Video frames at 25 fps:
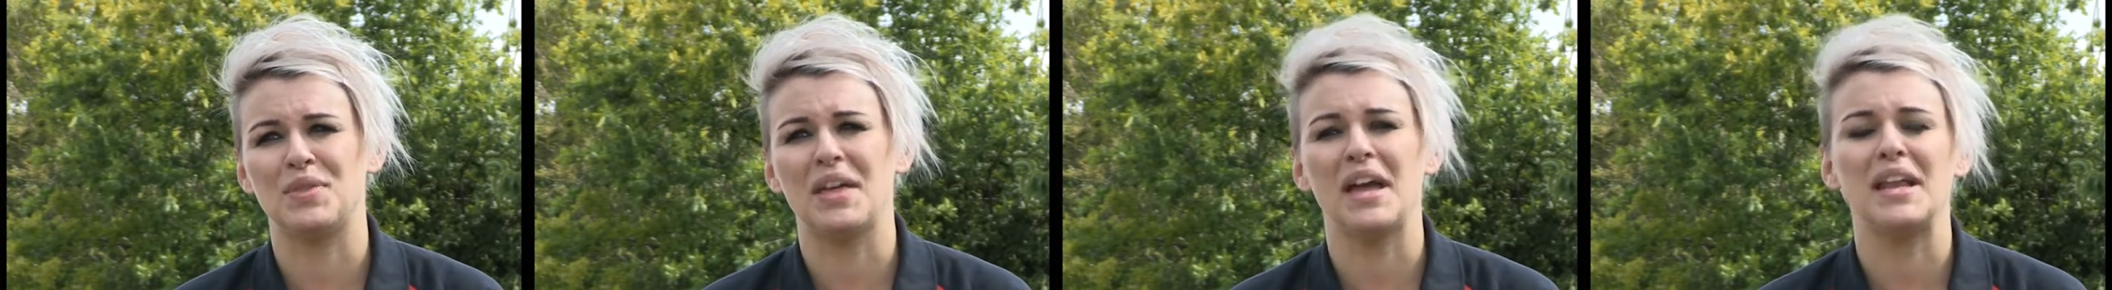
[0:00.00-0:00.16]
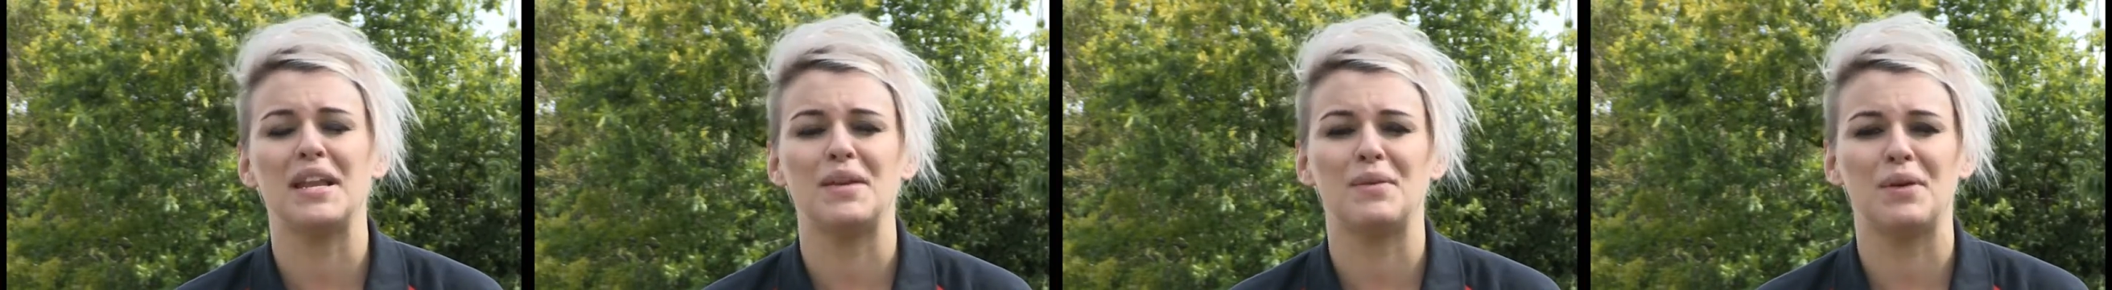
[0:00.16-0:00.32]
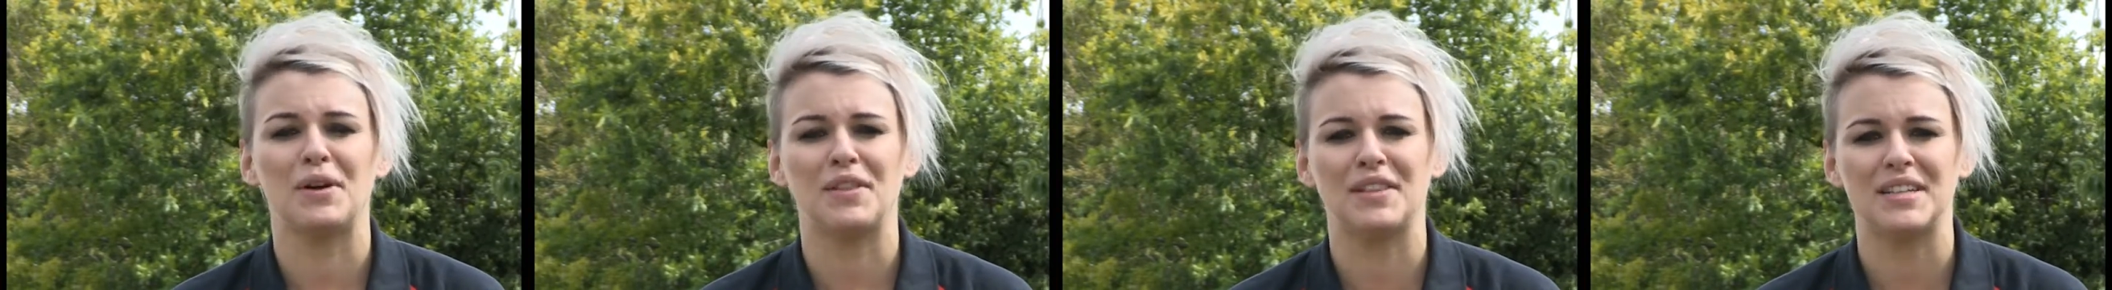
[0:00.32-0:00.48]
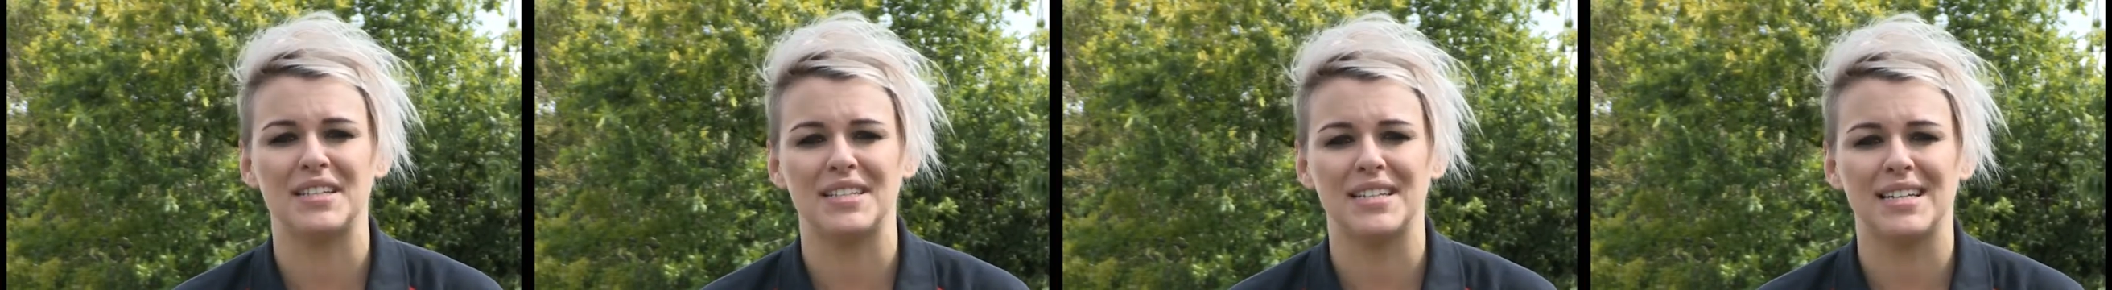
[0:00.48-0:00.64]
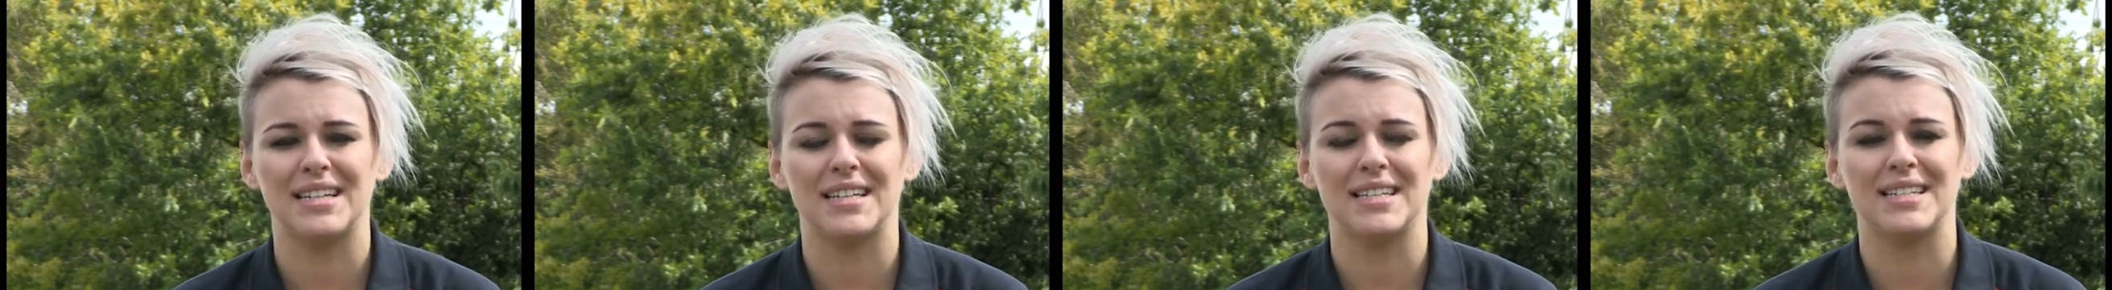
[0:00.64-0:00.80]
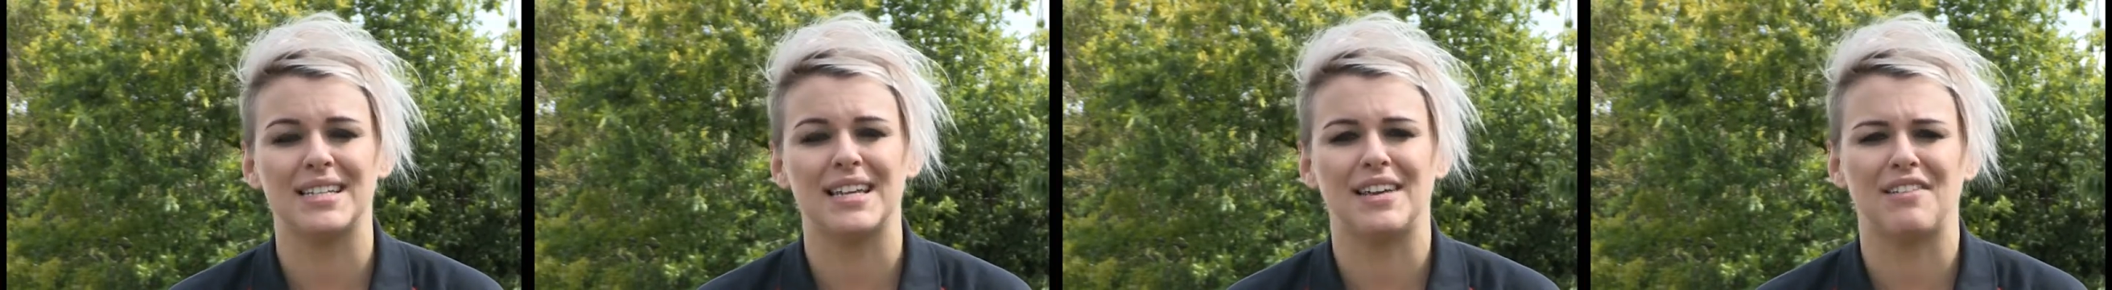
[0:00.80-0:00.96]
with anyone that's
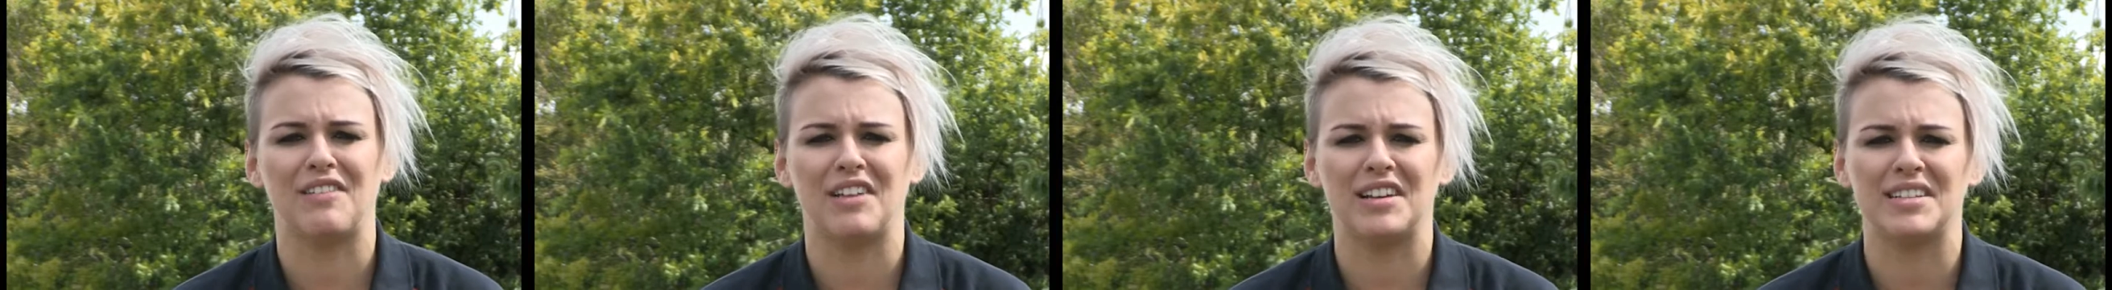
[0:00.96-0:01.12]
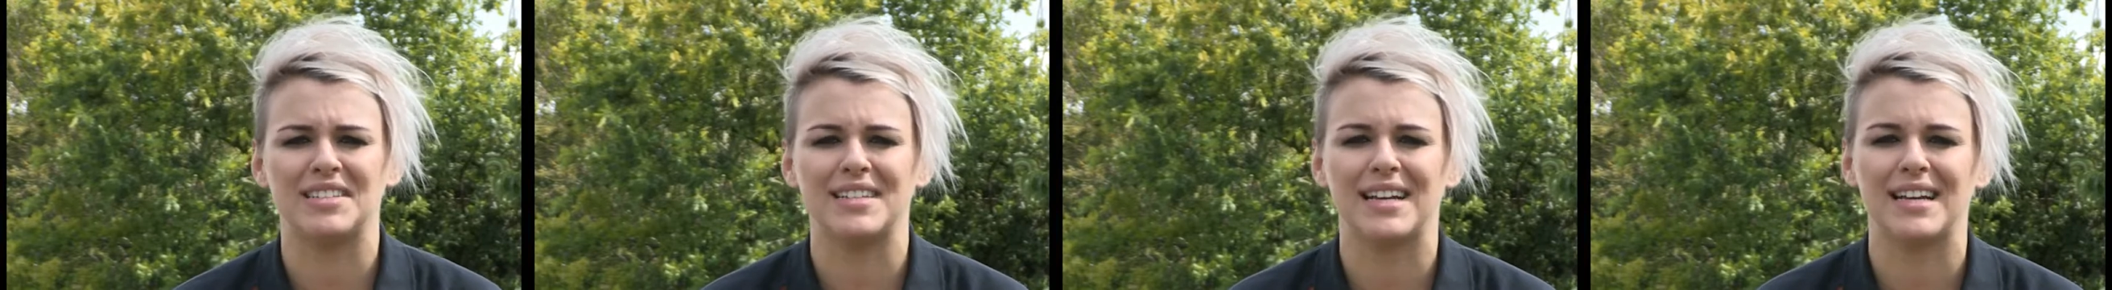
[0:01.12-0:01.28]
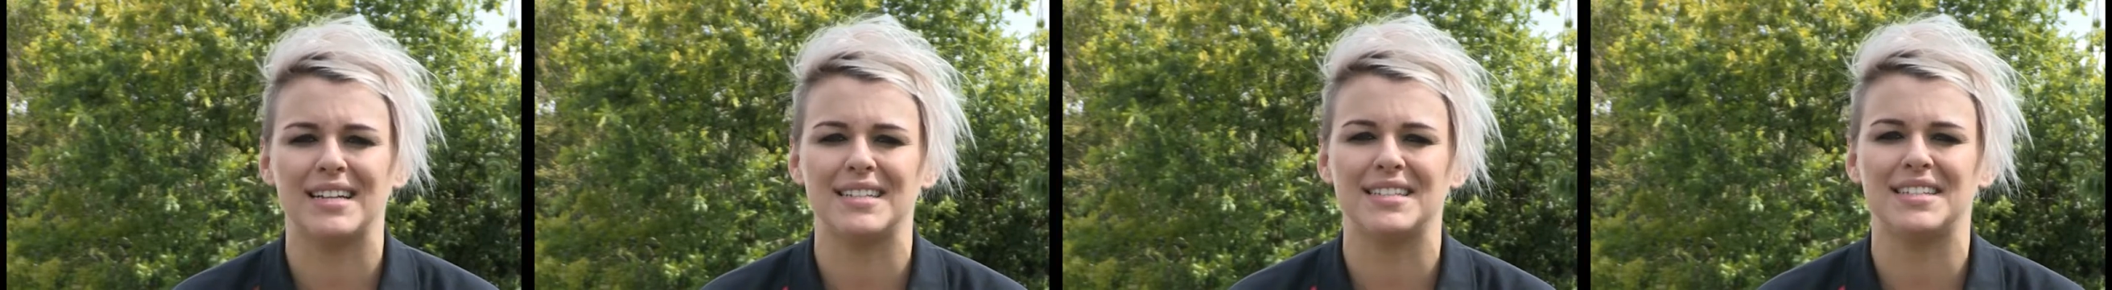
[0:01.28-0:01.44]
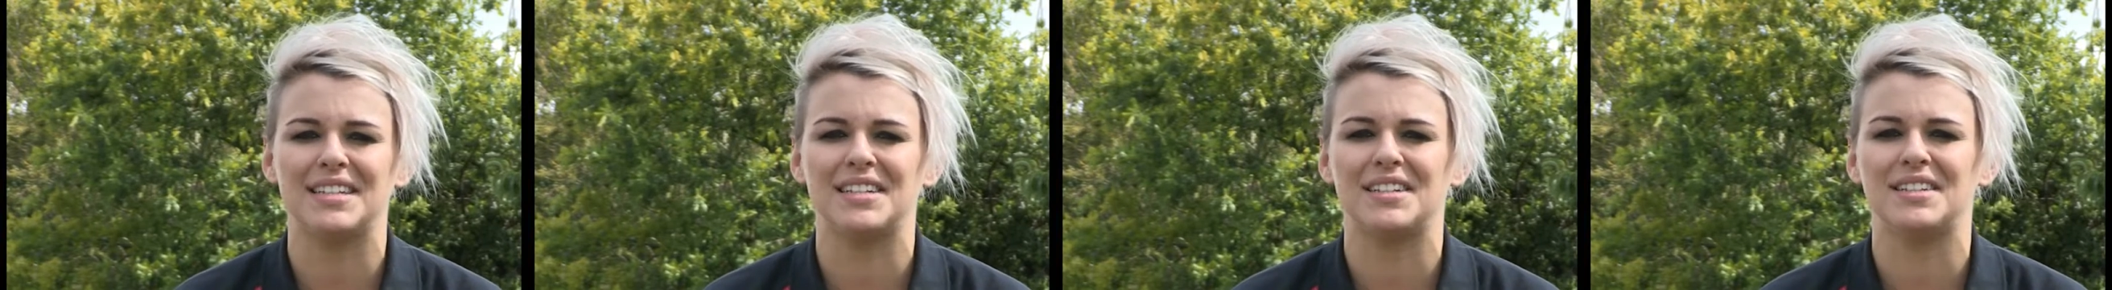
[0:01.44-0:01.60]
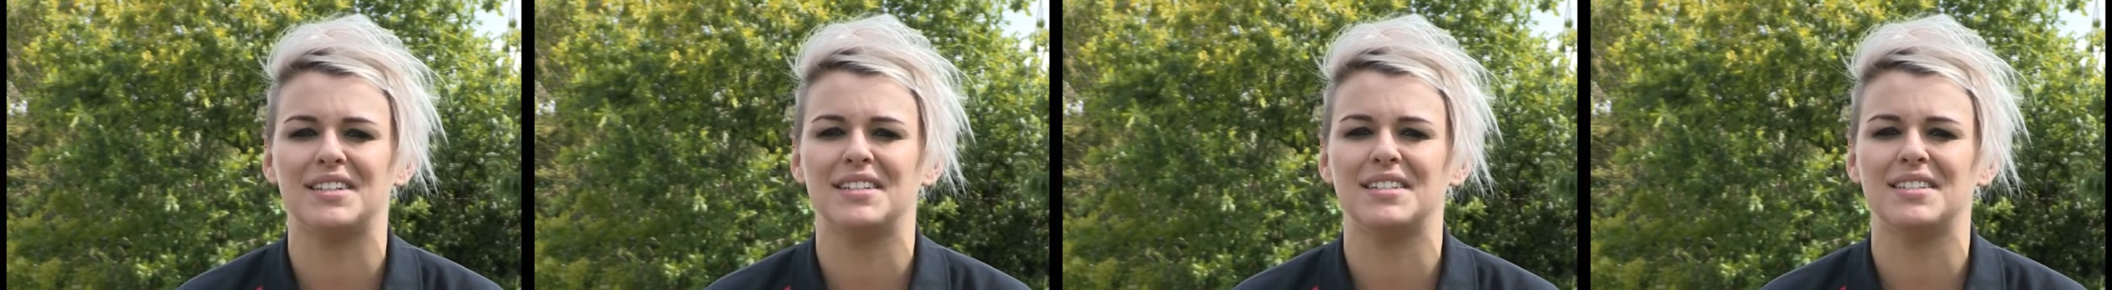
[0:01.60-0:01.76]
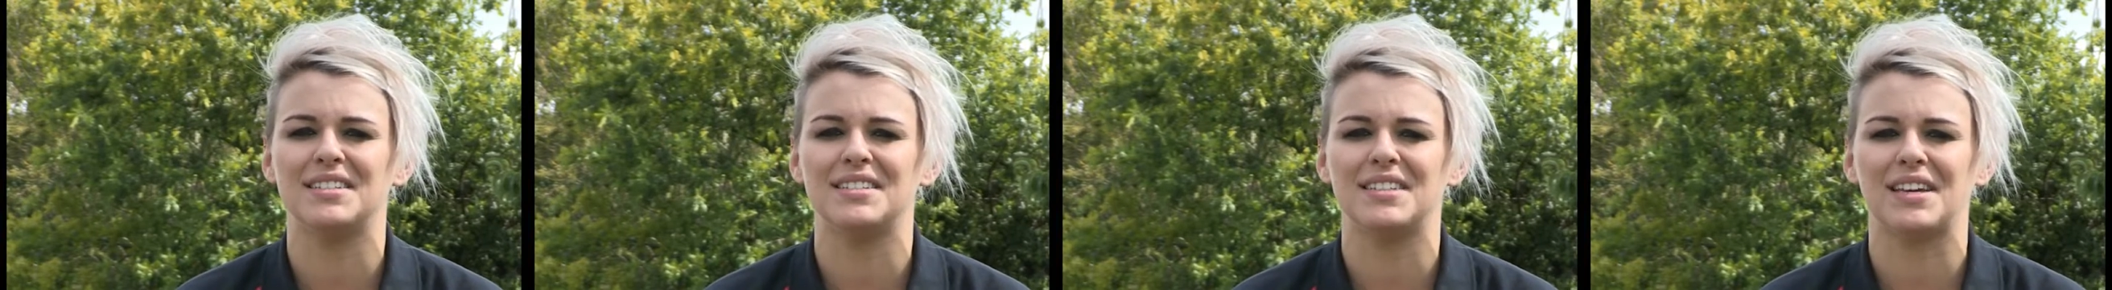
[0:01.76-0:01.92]
had a serious
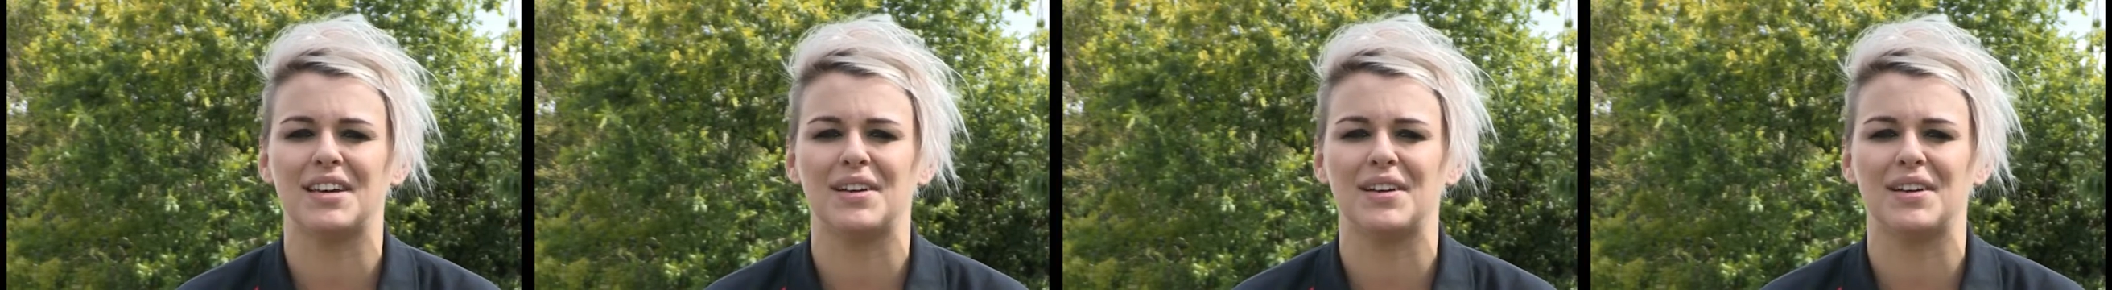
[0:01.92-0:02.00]
accident.